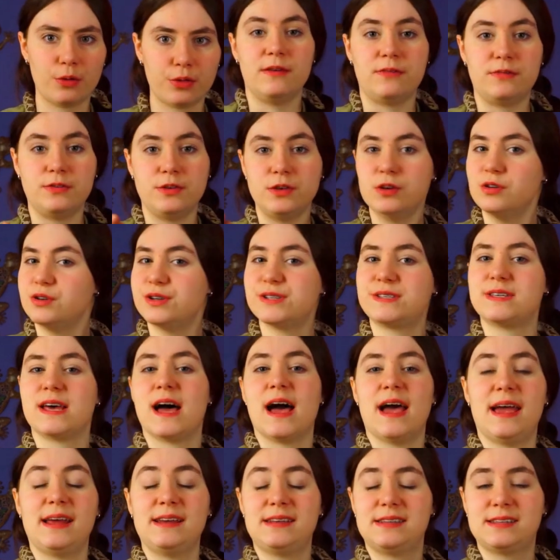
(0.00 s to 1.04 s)
If you
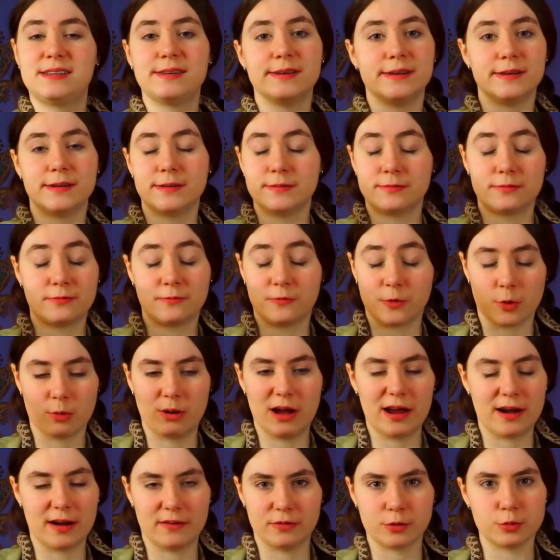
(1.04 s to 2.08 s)
decide to, for
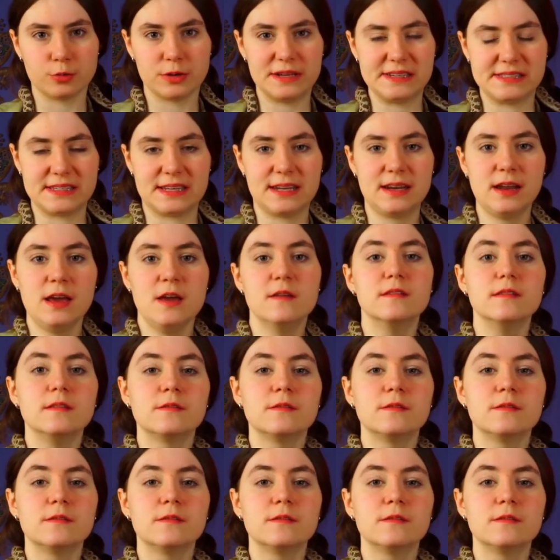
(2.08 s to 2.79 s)
whatever reason,